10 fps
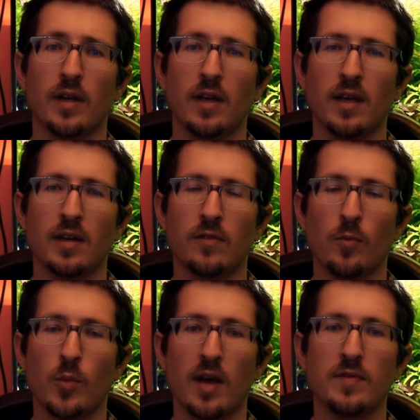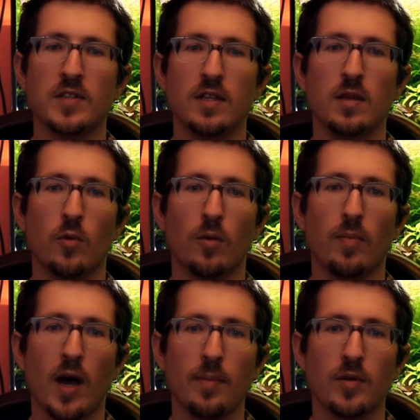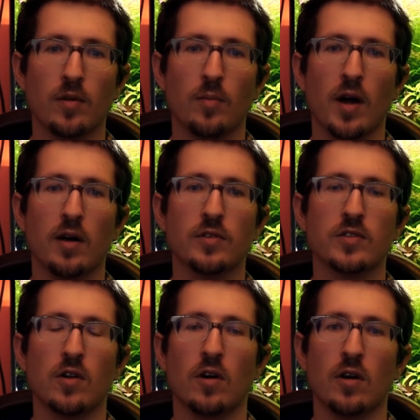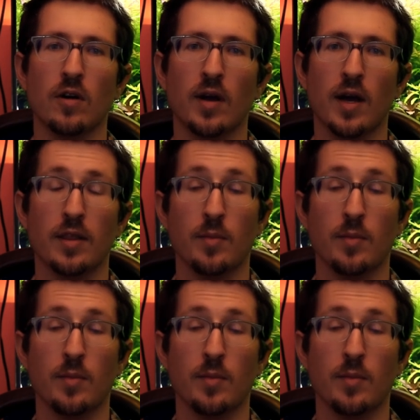And from what I've seen, the more popular models are uh,